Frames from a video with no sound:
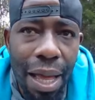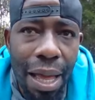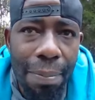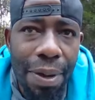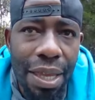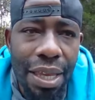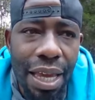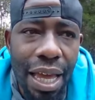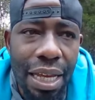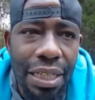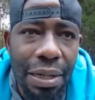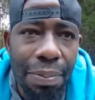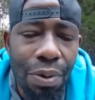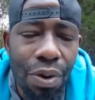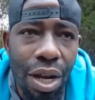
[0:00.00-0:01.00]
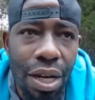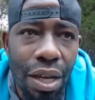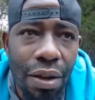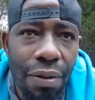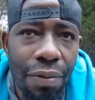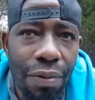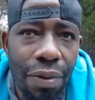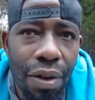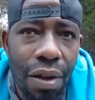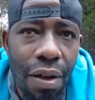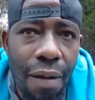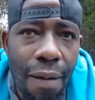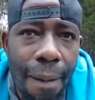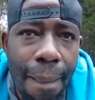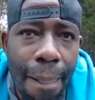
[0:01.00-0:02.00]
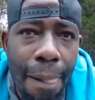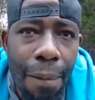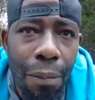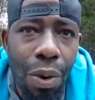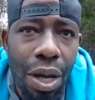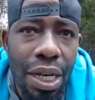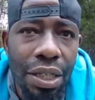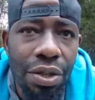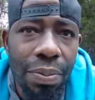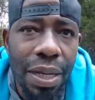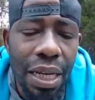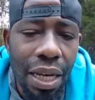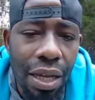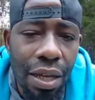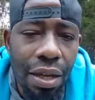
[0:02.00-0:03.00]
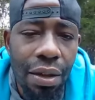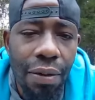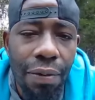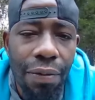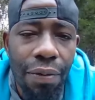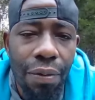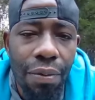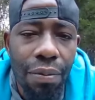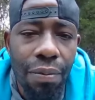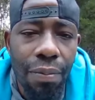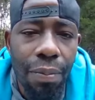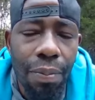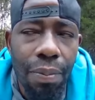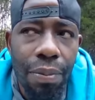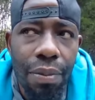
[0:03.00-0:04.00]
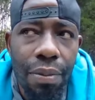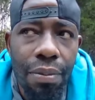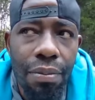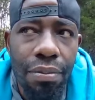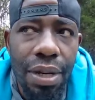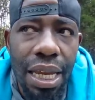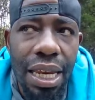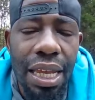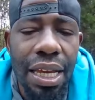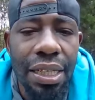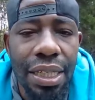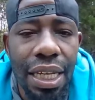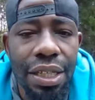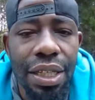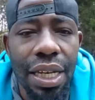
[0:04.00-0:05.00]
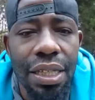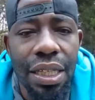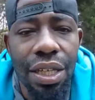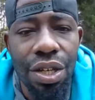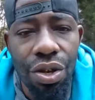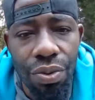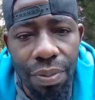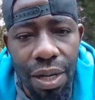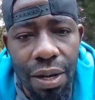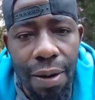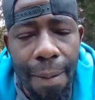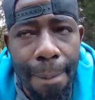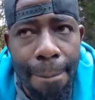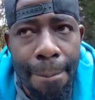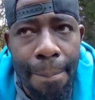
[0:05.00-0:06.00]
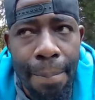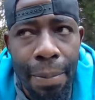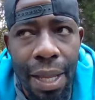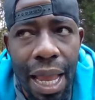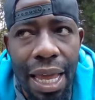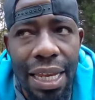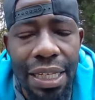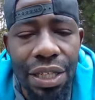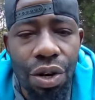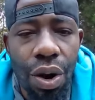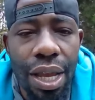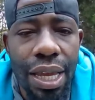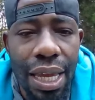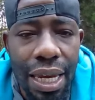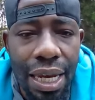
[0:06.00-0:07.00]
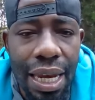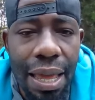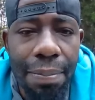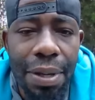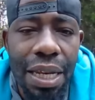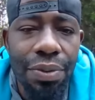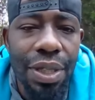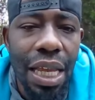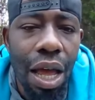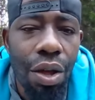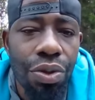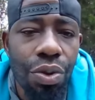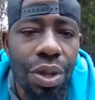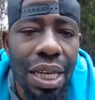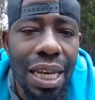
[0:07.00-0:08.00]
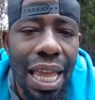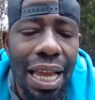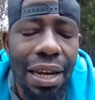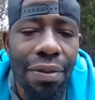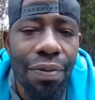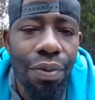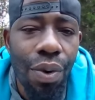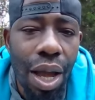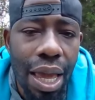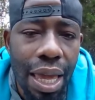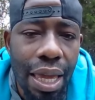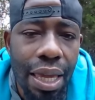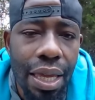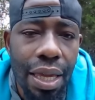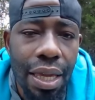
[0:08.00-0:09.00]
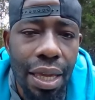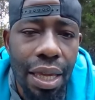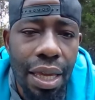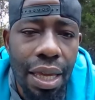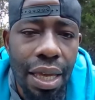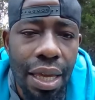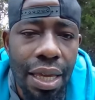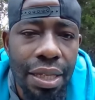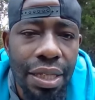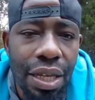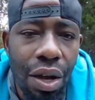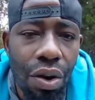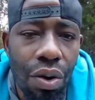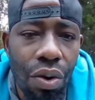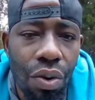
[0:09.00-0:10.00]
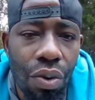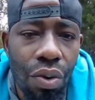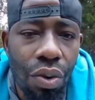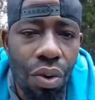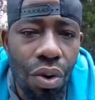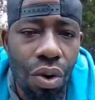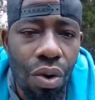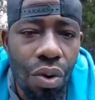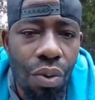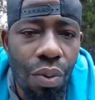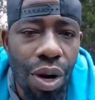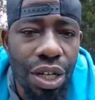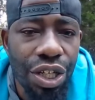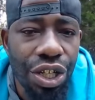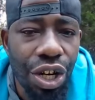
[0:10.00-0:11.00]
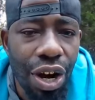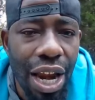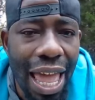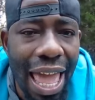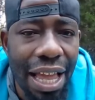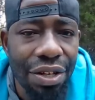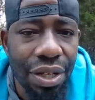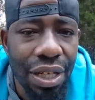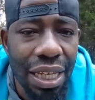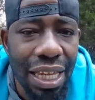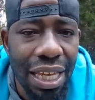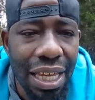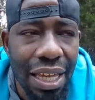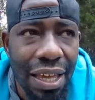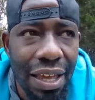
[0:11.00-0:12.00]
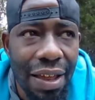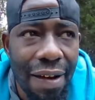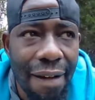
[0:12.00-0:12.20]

in my opinion, got to the point of wanting to be loved, needing attention as a human. And he started getting that, but it was all through the negative way. So once you're actually